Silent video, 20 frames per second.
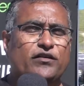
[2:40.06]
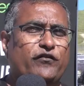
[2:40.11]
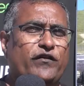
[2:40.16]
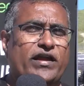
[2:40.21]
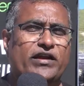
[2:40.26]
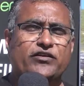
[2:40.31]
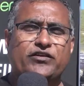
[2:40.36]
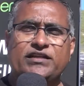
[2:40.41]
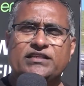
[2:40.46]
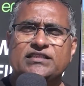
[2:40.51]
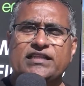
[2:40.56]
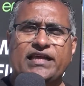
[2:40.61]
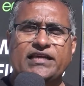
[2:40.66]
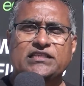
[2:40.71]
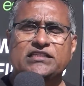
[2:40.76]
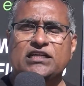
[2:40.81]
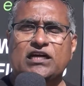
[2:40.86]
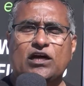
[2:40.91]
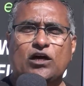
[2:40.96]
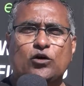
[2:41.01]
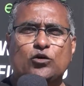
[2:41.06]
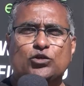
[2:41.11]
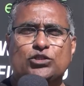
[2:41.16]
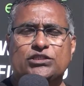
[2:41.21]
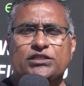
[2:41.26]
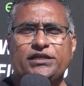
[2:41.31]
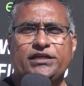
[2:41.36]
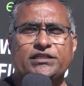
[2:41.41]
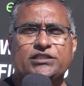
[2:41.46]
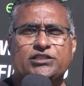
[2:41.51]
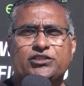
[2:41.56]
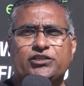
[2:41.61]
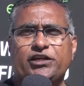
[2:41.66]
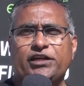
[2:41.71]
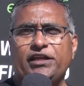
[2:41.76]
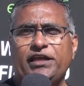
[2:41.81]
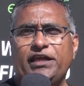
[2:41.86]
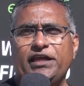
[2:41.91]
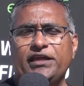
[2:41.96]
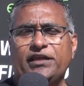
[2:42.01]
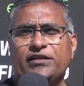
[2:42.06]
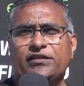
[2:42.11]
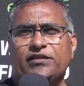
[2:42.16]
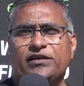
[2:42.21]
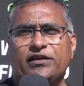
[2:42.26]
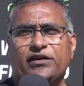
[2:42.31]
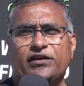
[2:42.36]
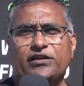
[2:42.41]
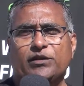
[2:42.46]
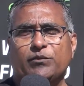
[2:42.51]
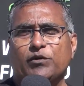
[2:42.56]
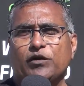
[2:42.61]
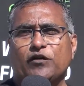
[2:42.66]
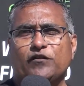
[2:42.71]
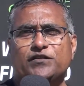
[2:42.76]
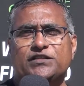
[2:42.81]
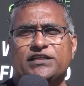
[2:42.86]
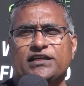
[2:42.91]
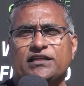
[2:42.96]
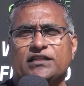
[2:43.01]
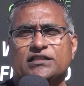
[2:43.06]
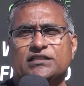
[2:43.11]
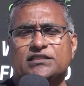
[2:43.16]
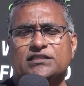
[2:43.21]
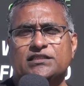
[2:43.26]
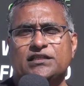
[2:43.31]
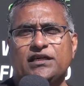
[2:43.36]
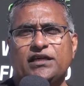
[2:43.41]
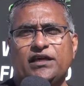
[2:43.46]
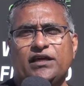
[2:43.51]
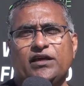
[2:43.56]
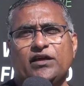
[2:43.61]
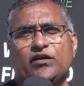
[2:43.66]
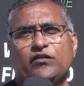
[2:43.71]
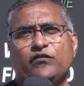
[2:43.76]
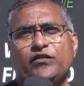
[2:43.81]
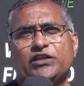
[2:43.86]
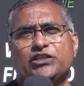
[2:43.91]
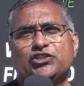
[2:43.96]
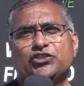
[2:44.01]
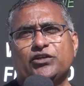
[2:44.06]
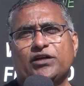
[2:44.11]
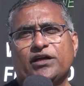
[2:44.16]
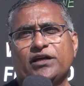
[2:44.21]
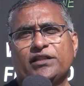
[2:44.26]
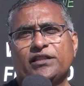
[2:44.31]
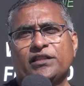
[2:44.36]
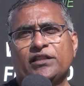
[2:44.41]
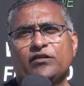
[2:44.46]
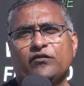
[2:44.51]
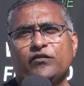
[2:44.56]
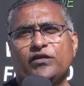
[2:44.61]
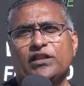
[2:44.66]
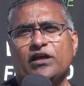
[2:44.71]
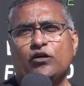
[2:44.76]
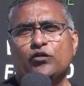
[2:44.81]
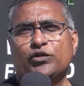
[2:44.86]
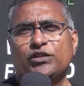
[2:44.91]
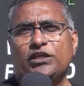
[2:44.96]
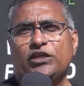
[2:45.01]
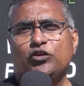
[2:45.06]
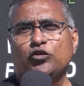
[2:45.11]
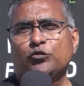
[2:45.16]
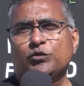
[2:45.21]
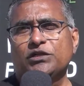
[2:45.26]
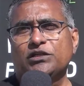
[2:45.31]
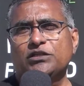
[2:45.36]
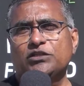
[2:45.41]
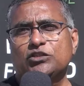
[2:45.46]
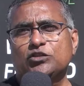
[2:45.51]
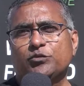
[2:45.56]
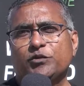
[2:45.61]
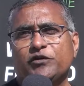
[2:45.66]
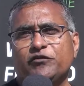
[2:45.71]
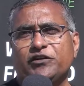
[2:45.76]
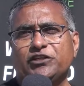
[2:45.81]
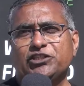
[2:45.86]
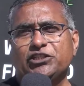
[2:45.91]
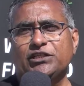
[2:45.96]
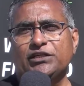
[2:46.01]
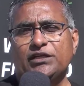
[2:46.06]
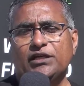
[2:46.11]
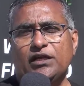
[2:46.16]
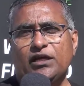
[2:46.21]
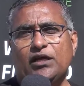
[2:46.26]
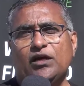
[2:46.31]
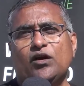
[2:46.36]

The factory is lights out, it's running, there are a number of cells which run without the human supervision.